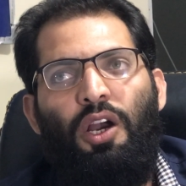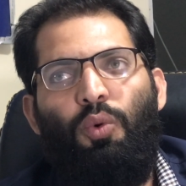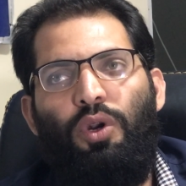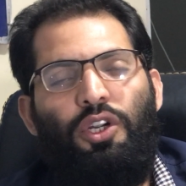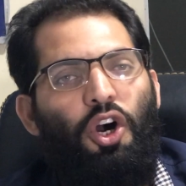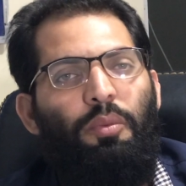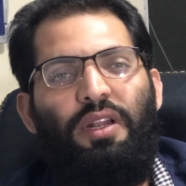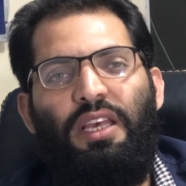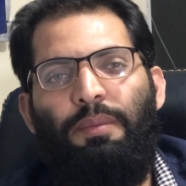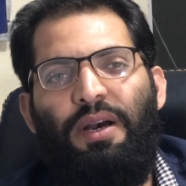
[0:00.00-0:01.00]
were
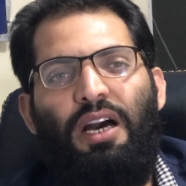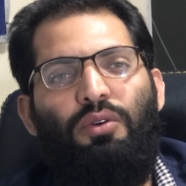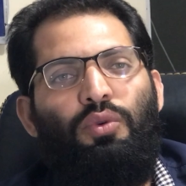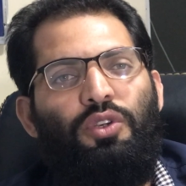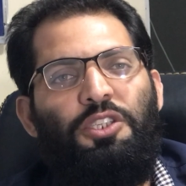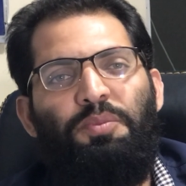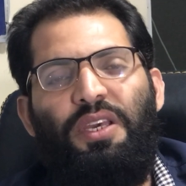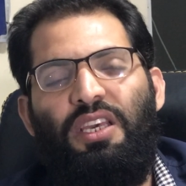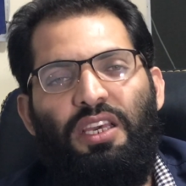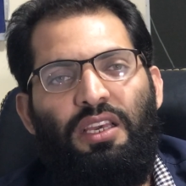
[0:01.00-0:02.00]
normally about
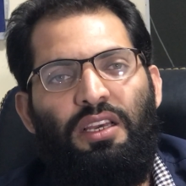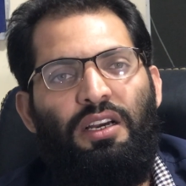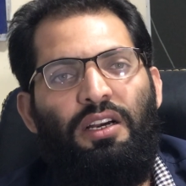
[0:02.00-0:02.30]
speaking,